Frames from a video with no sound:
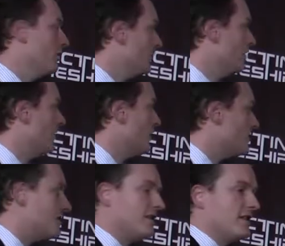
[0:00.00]

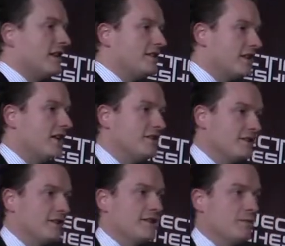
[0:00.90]
universities and education
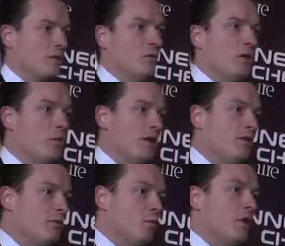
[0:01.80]
systems are, are
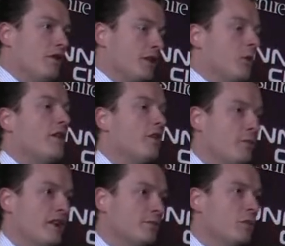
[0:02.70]
being moving away from
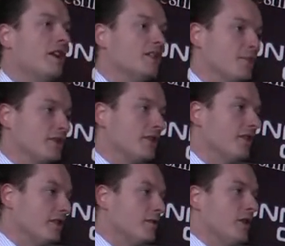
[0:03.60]
being place
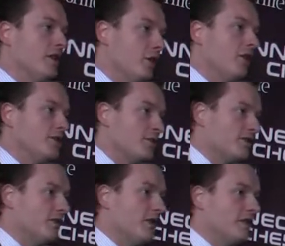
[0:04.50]
specific to being knowledge
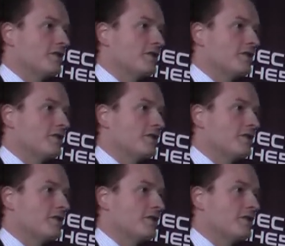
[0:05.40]
specific.